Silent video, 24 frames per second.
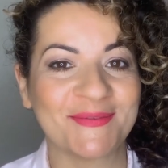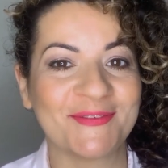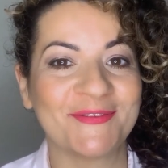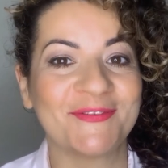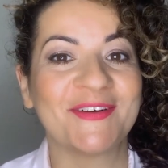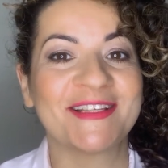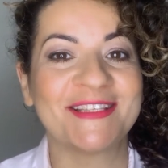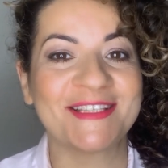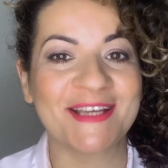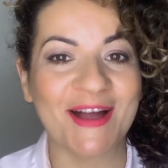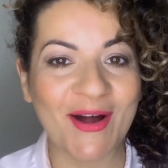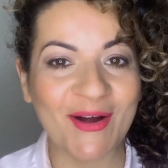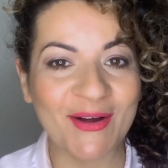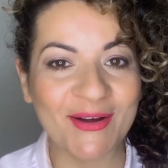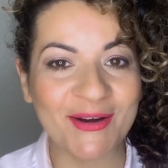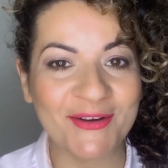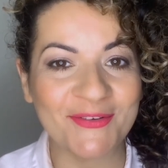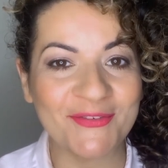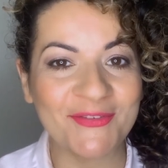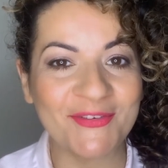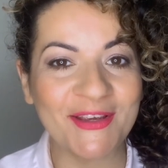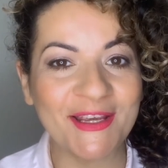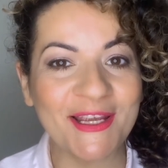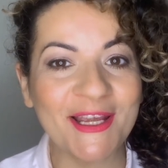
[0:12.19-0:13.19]

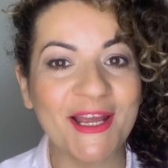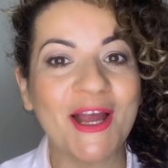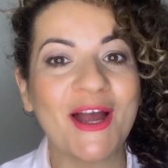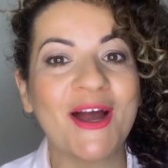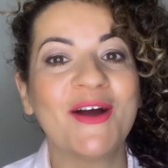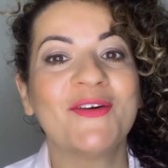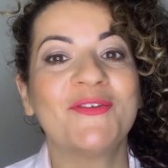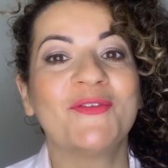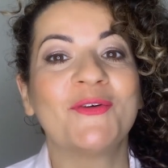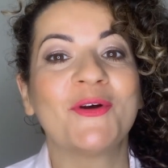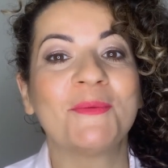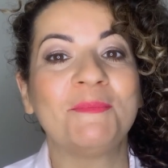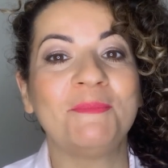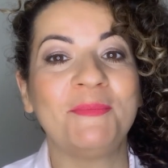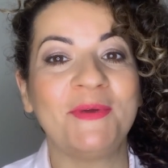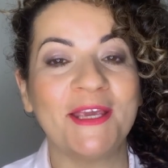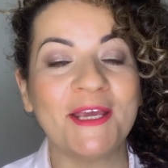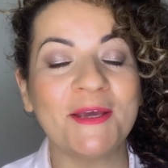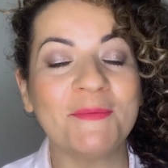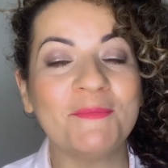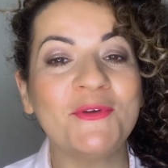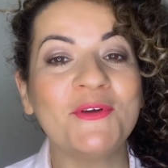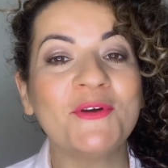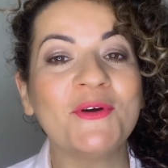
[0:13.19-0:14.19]
Photography for
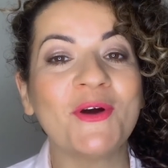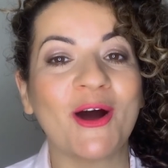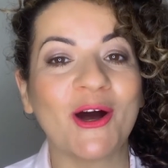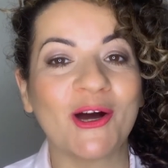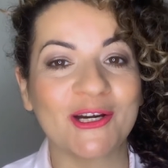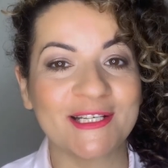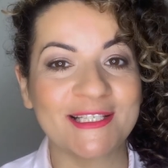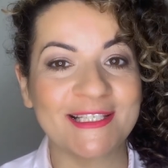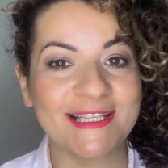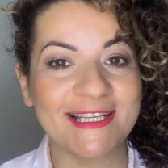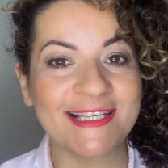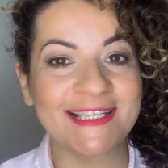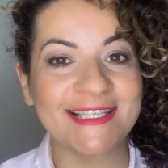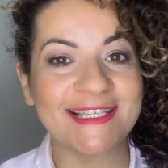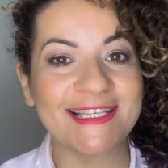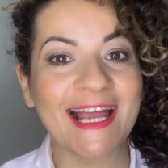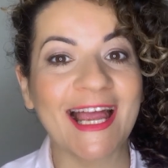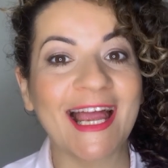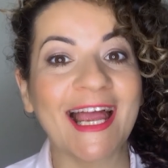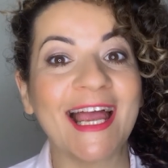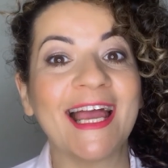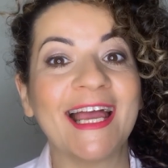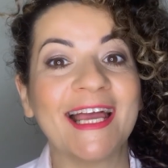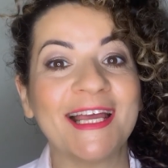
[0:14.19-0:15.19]
PMU artists
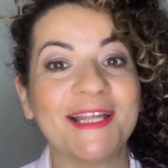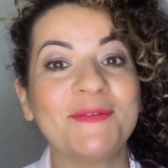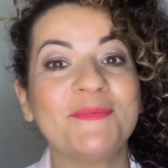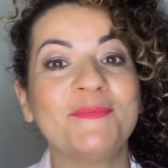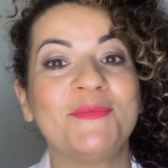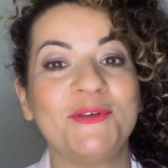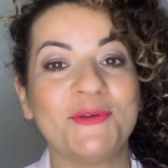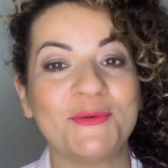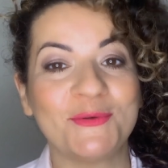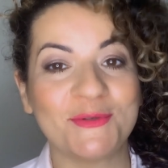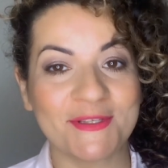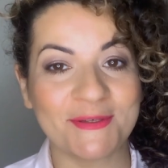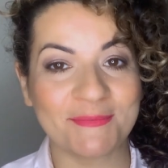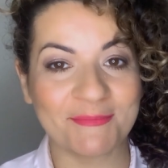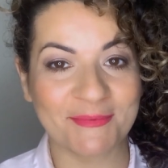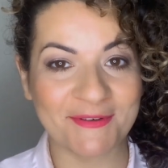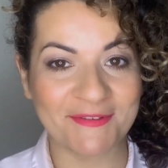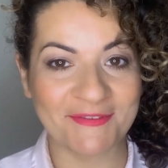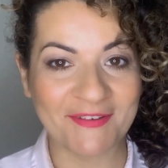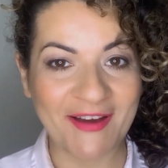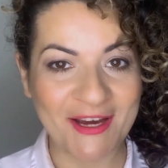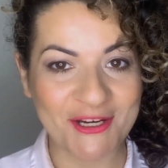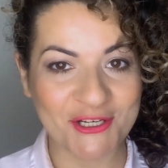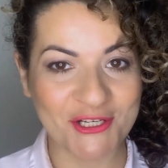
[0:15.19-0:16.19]
and beauty
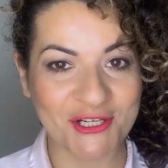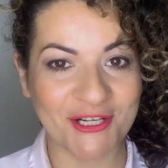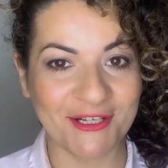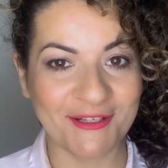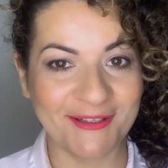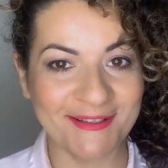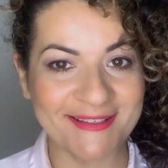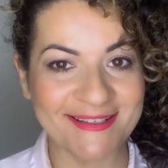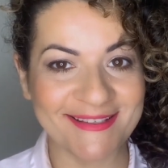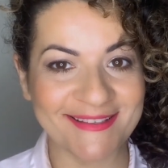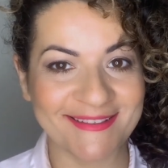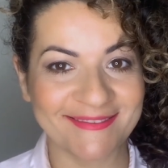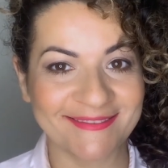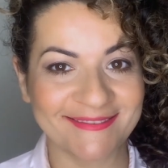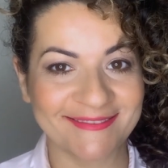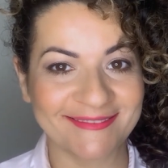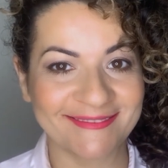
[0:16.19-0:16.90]
professionals.